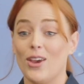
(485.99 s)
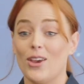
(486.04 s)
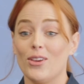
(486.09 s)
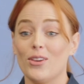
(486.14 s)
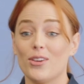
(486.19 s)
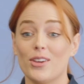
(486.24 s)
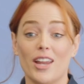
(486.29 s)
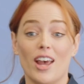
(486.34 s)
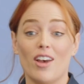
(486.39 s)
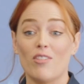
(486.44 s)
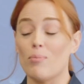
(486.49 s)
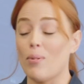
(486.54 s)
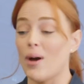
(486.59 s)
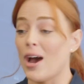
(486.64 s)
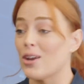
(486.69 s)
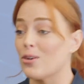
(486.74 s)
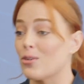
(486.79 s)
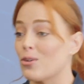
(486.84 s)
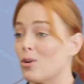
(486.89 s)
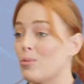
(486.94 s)
You can have
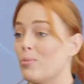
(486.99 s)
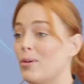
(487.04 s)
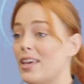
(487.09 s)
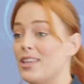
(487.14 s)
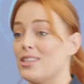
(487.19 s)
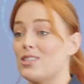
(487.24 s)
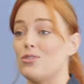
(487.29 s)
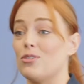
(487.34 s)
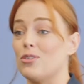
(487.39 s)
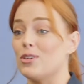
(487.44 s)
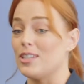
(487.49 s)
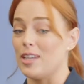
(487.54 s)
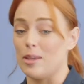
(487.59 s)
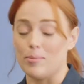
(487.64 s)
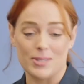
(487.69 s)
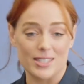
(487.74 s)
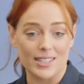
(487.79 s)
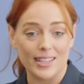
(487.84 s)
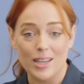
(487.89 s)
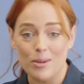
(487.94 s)
binaural beats for
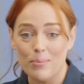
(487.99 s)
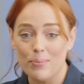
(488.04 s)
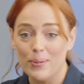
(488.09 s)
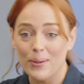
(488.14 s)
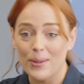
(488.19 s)
deep sleep,